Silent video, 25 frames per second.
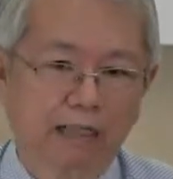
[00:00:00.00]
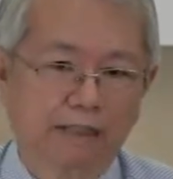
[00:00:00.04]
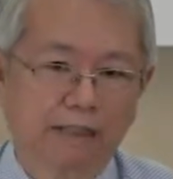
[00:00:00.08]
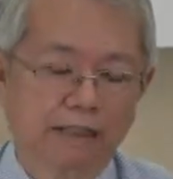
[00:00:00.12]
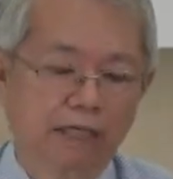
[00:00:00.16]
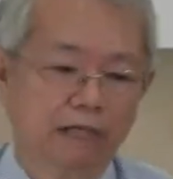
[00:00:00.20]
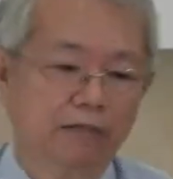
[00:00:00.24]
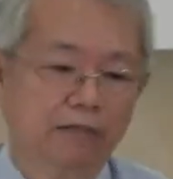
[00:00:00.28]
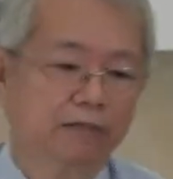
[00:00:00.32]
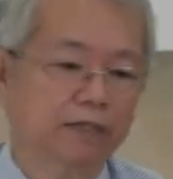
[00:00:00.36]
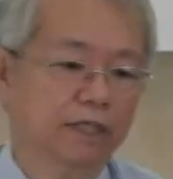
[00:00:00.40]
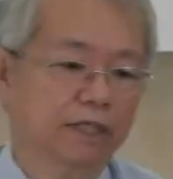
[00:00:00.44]

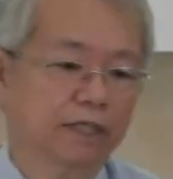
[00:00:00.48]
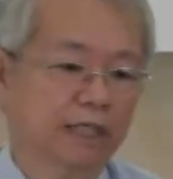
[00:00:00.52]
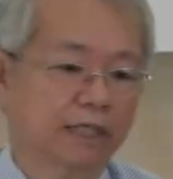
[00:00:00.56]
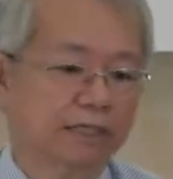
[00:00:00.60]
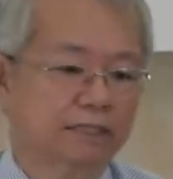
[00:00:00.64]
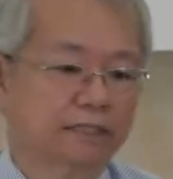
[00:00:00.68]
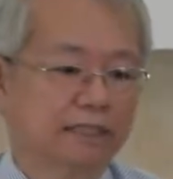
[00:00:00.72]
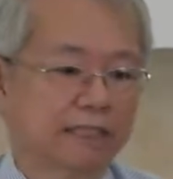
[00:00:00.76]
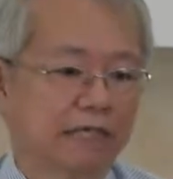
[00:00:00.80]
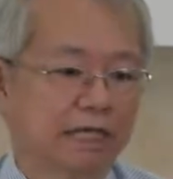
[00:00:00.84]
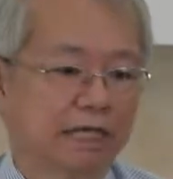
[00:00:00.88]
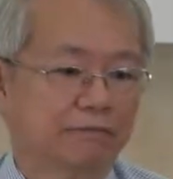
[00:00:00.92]
Now here are
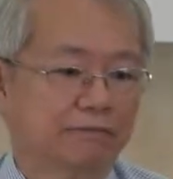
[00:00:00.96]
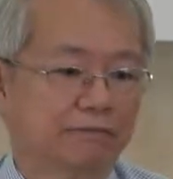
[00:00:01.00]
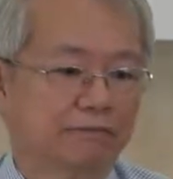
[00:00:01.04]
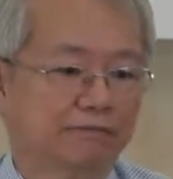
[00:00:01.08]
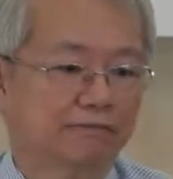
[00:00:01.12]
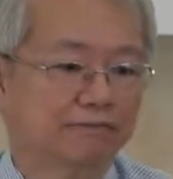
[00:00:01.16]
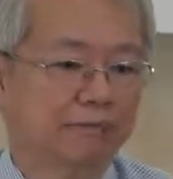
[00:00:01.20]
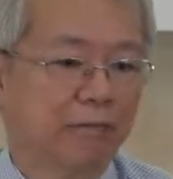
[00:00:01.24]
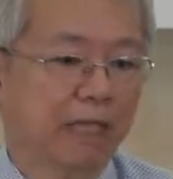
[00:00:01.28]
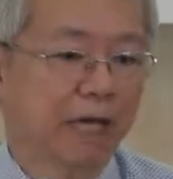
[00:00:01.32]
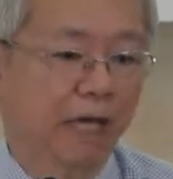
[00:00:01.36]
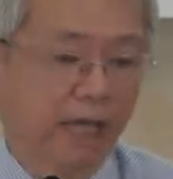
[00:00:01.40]
some
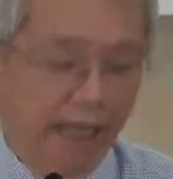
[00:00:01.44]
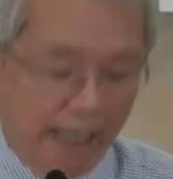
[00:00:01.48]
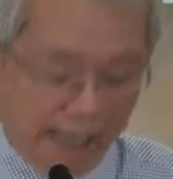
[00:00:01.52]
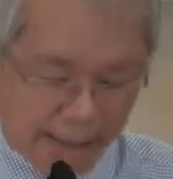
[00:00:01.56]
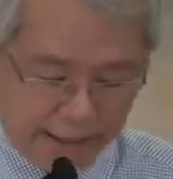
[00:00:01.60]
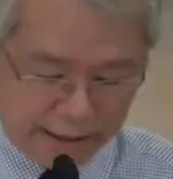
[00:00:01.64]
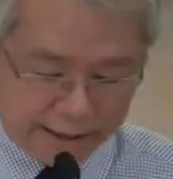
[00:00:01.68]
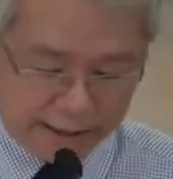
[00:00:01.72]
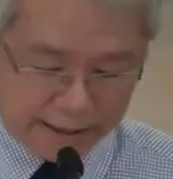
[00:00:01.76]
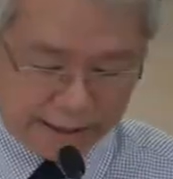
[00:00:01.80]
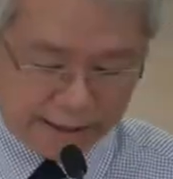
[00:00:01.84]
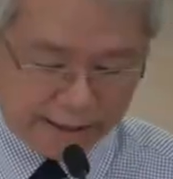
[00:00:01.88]

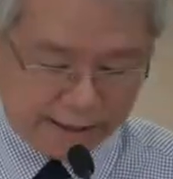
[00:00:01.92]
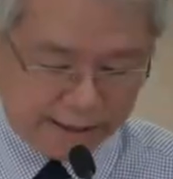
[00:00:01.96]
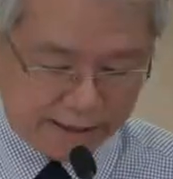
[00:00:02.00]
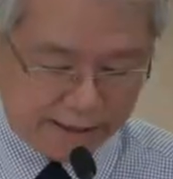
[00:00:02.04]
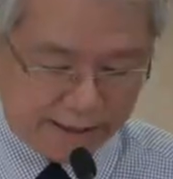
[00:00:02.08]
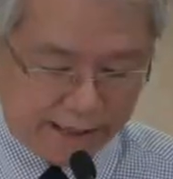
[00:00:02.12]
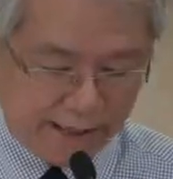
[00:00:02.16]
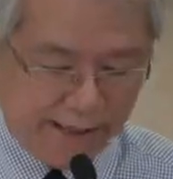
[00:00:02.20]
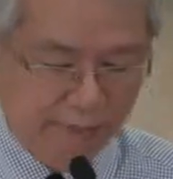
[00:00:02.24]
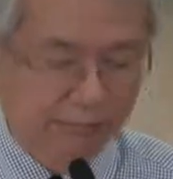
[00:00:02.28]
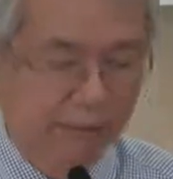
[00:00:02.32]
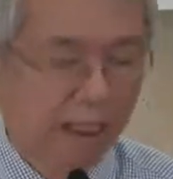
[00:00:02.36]
lessons
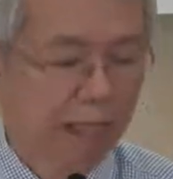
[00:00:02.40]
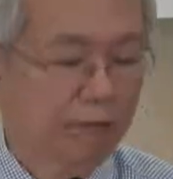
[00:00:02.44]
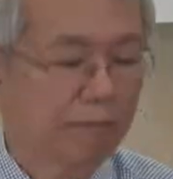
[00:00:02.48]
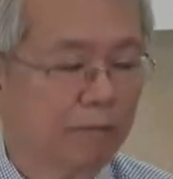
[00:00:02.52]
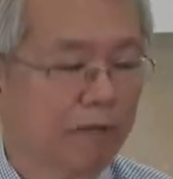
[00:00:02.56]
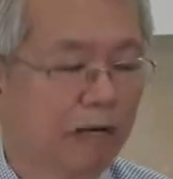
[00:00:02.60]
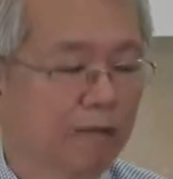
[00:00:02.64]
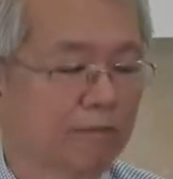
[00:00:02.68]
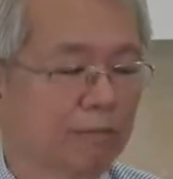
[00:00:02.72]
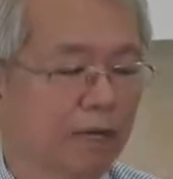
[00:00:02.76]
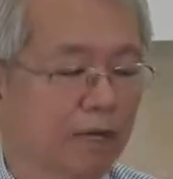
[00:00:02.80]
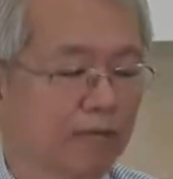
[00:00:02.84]
that
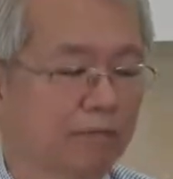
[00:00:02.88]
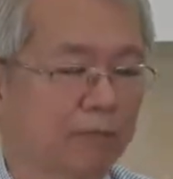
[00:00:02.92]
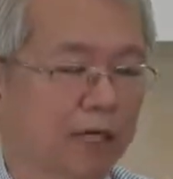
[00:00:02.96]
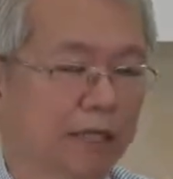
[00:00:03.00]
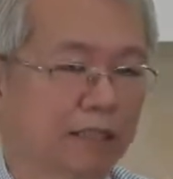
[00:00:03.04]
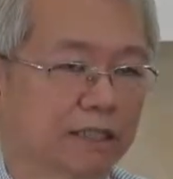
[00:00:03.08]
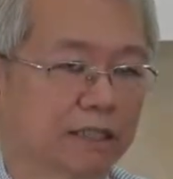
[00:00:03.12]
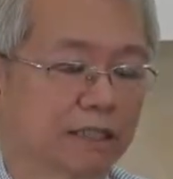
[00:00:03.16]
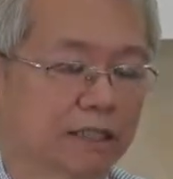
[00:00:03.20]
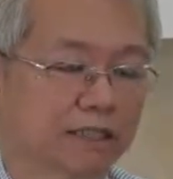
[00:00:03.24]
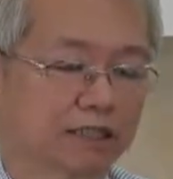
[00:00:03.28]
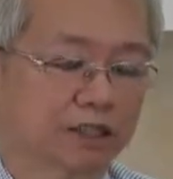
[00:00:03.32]

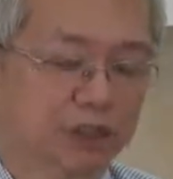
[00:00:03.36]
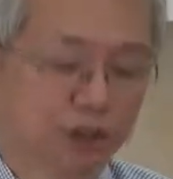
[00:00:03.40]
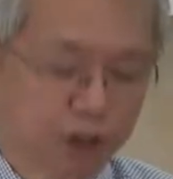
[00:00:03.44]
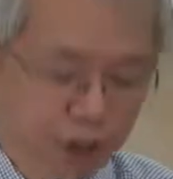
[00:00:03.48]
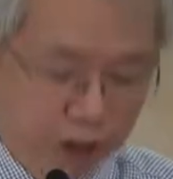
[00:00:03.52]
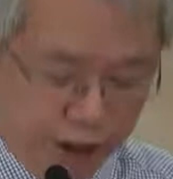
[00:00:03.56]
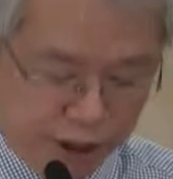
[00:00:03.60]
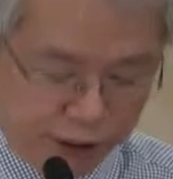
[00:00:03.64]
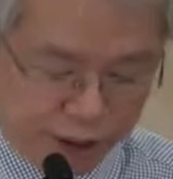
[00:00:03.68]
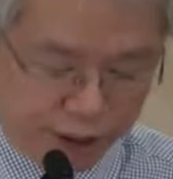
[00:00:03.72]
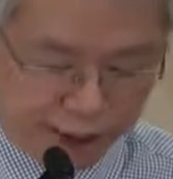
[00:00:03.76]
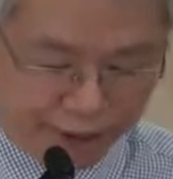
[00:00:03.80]
Brother
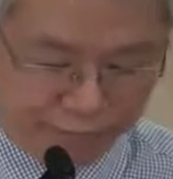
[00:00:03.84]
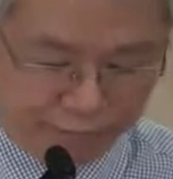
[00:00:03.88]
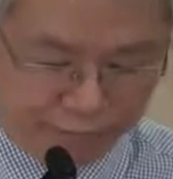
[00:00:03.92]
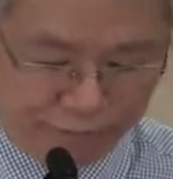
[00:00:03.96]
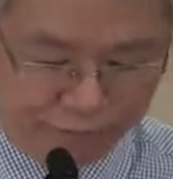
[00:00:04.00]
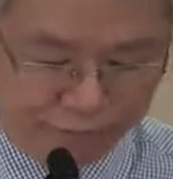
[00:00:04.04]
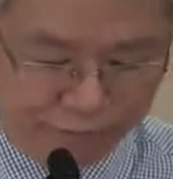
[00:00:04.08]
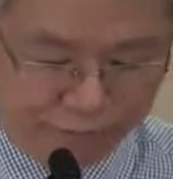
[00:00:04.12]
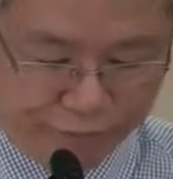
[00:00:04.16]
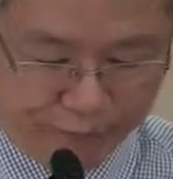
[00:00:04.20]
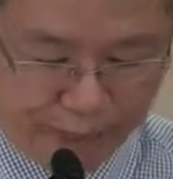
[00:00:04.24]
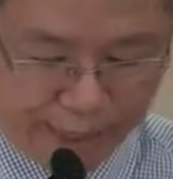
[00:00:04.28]
Che Yem
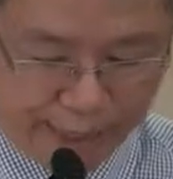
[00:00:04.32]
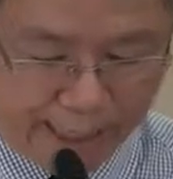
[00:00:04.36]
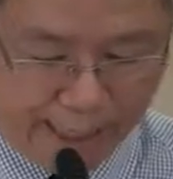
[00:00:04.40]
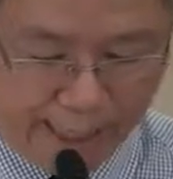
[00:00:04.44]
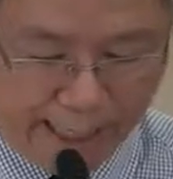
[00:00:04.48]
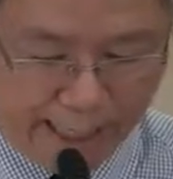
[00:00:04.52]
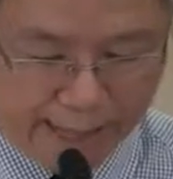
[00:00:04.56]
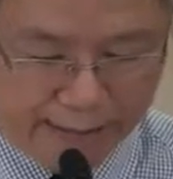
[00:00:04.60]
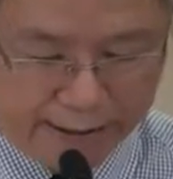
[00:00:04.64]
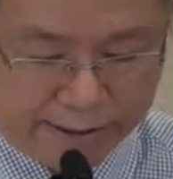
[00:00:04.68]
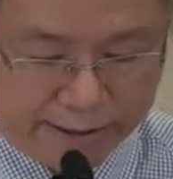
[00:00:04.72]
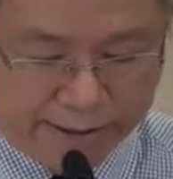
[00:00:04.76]

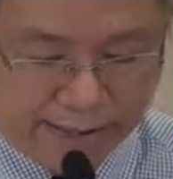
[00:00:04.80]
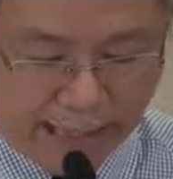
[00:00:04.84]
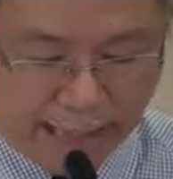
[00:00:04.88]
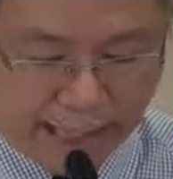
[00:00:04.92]
has